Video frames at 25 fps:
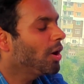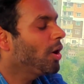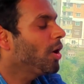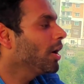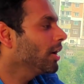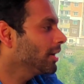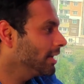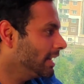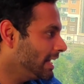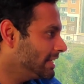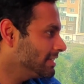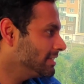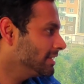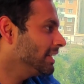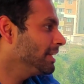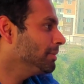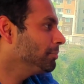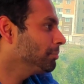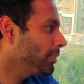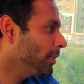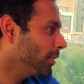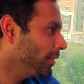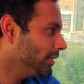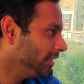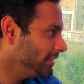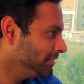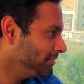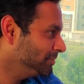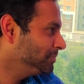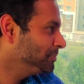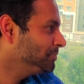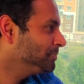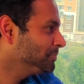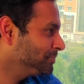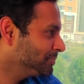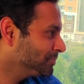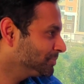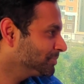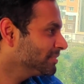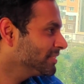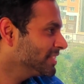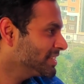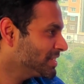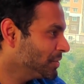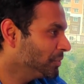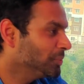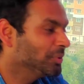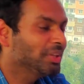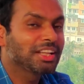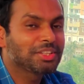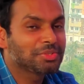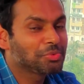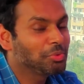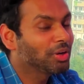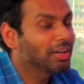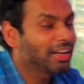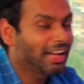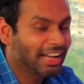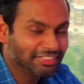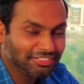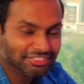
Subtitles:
or as an employee. So that's what I